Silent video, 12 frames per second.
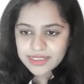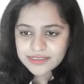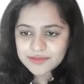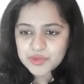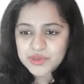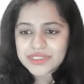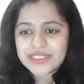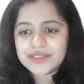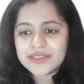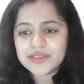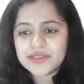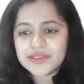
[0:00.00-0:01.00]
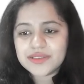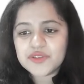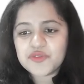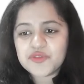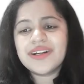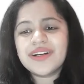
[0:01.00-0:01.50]
is mostly in the form of a
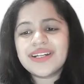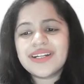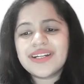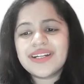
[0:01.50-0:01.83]
capsule.